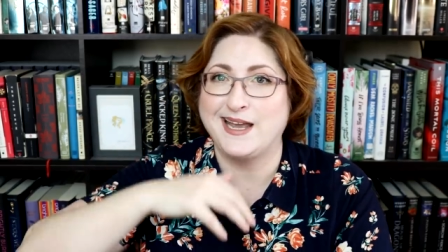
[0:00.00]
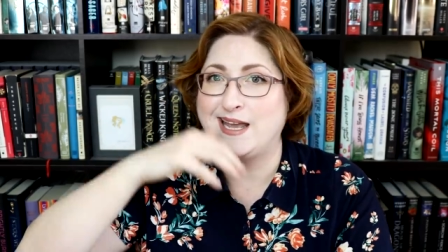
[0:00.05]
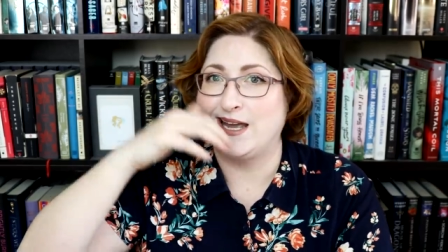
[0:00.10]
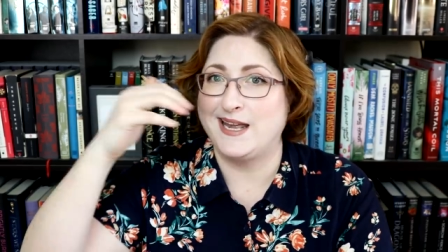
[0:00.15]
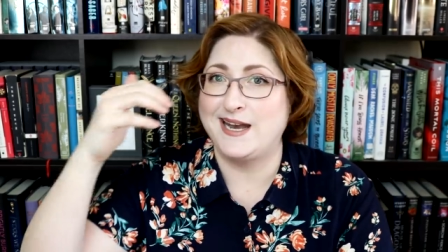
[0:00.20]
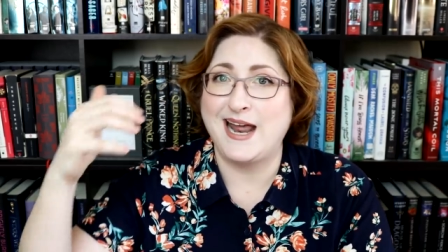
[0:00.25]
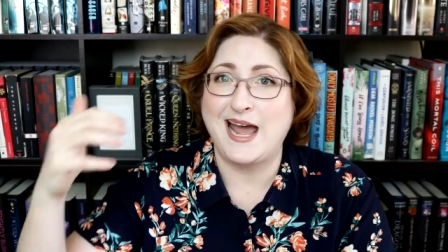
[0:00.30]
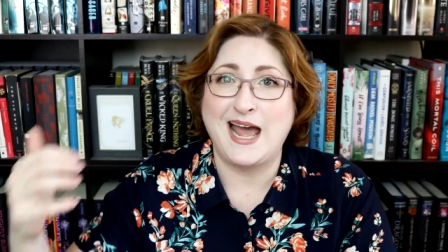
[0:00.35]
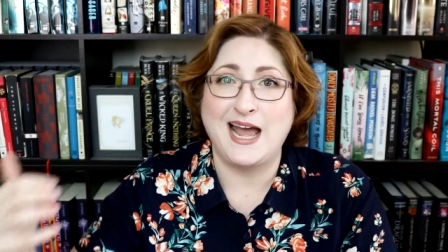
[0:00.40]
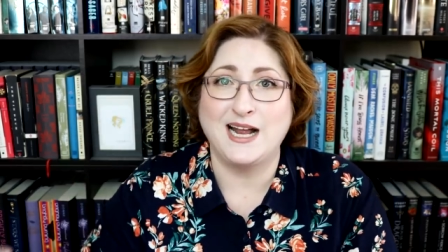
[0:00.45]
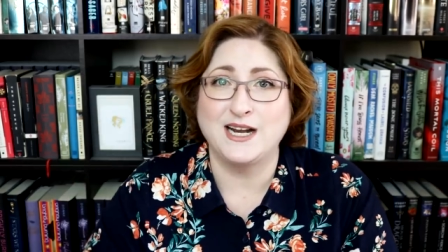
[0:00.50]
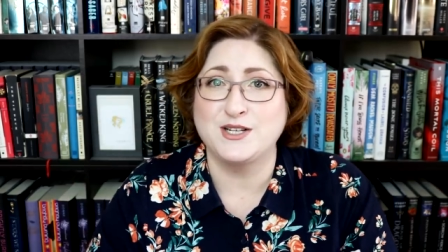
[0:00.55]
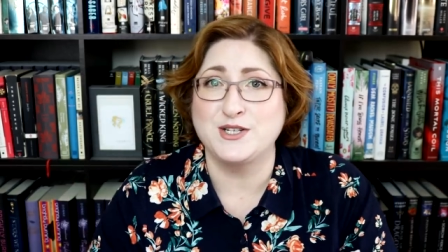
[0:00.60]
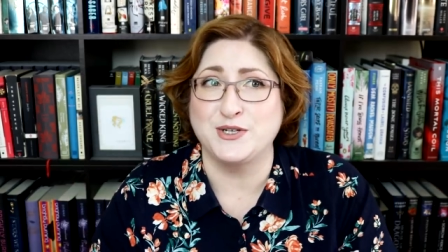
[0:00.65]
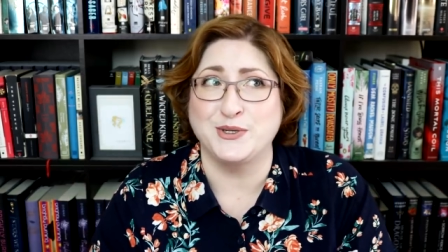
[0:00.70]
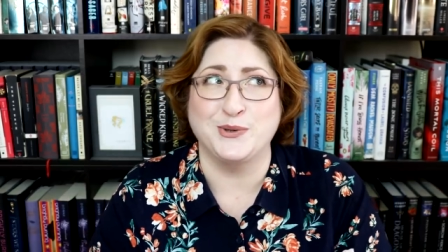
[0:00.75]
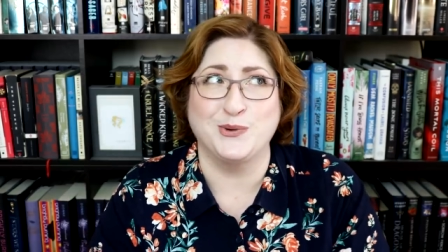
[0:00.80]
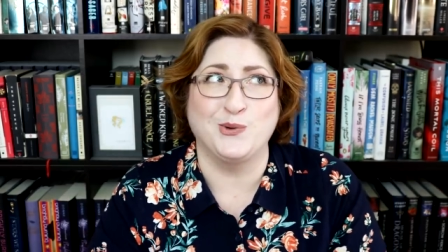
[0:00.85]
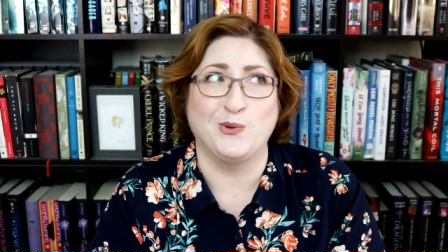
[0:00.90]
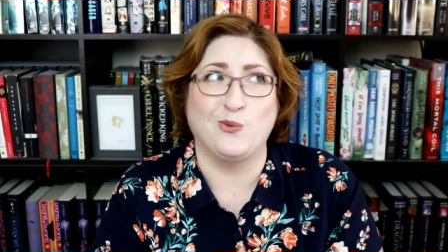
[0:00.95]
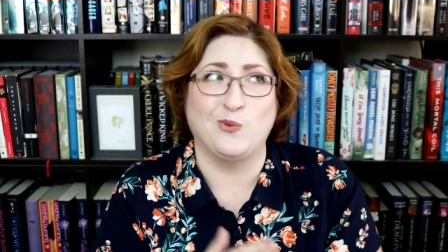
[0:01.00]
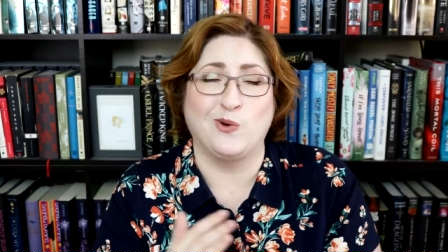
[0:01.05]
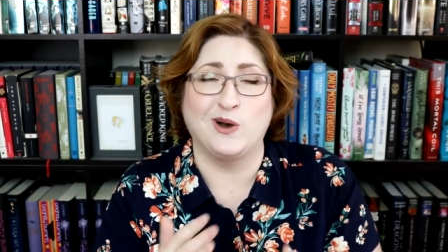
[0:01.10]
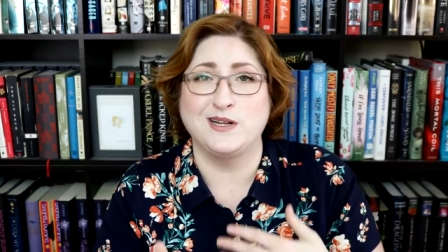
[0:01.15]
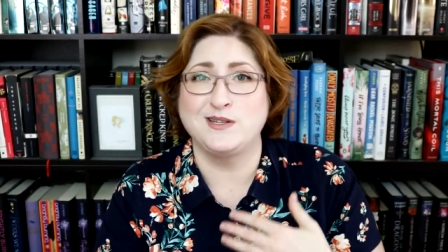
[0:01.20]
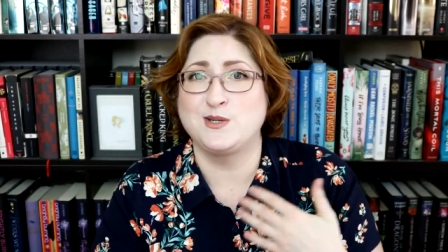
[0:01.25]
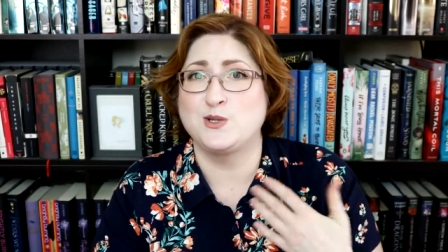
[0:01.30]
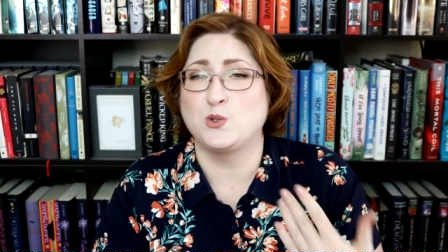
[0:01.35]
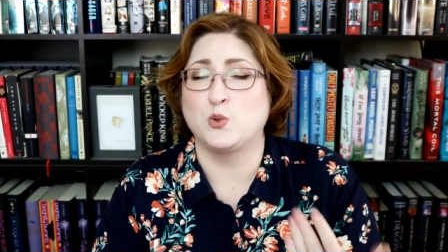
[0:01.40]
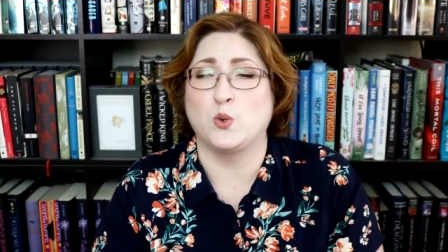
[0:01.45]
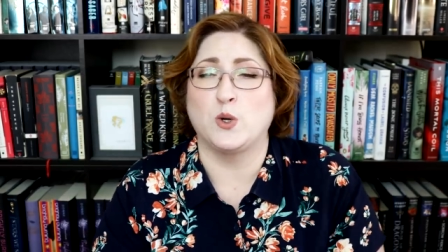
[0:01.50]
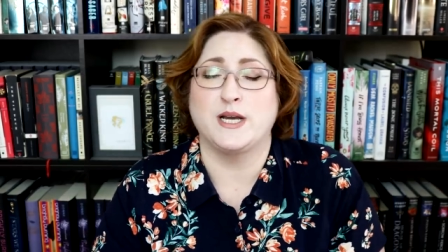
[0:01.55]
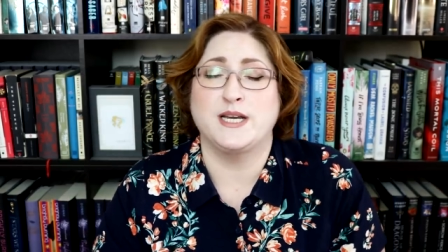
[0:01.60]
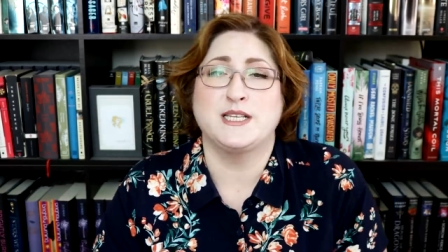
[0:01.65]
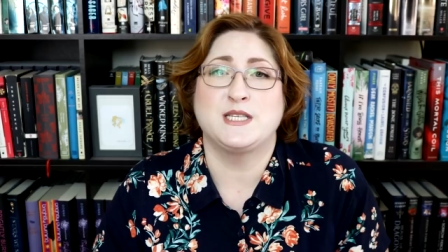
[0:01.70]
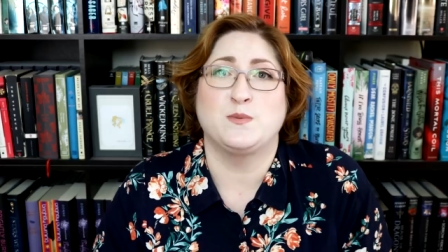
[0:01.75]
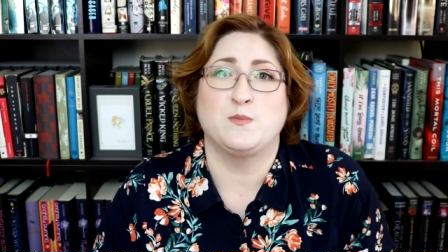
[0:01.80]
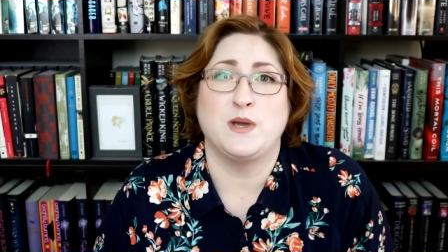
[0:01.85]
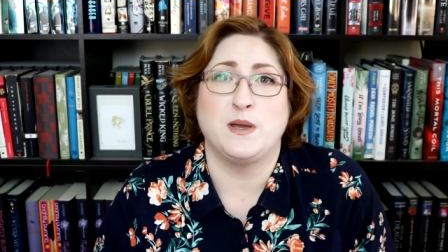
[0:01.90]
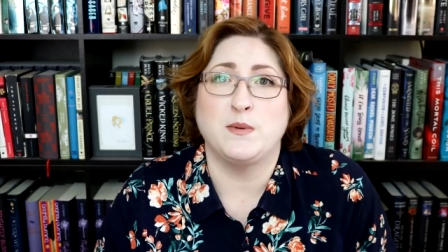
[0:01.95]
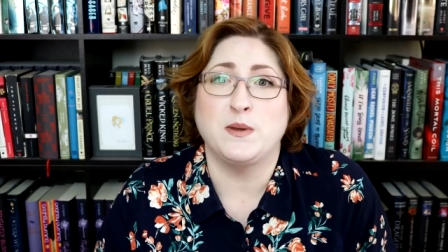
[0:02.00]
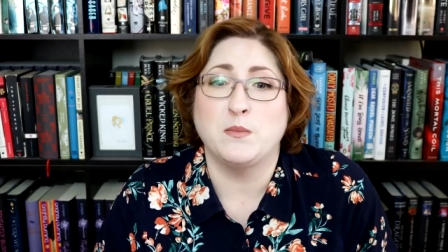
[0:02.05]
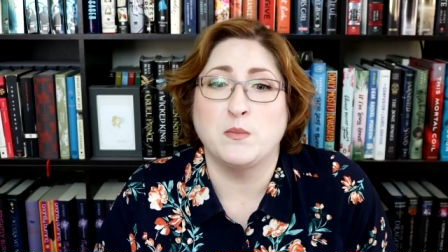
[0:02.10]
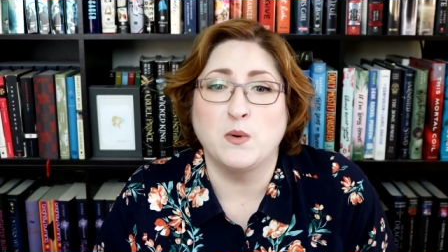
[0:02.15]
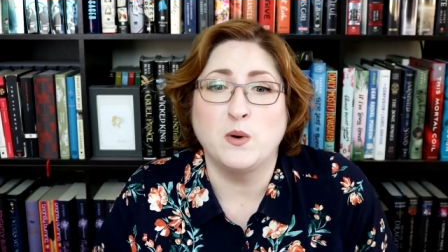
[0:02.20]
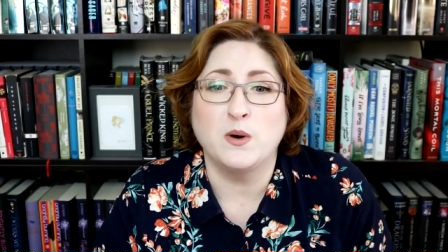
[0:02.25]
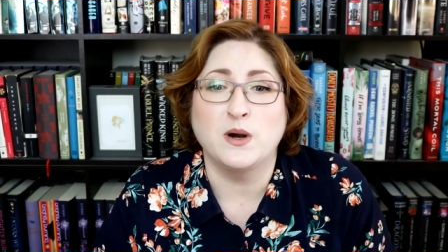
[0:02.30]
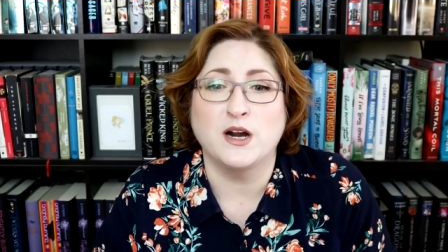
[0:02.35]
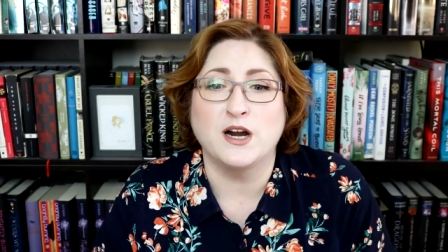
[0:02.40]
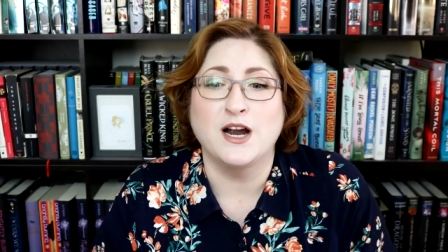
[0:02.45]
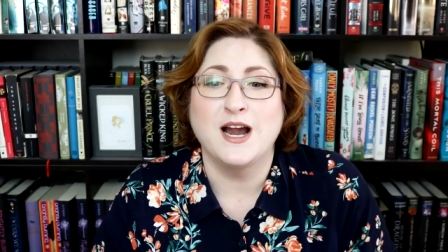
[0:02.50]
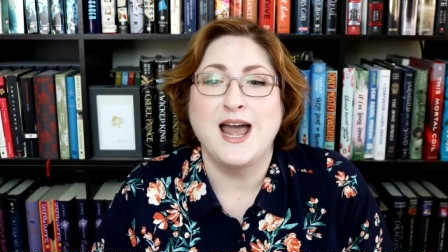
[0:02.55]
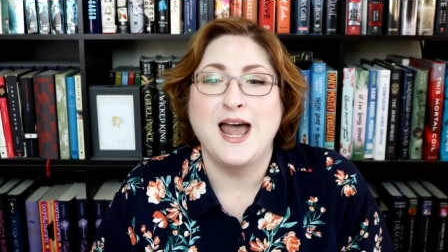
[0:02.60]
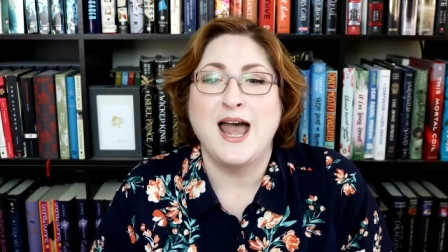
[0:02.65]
in Act 2 once, twice, maybe more,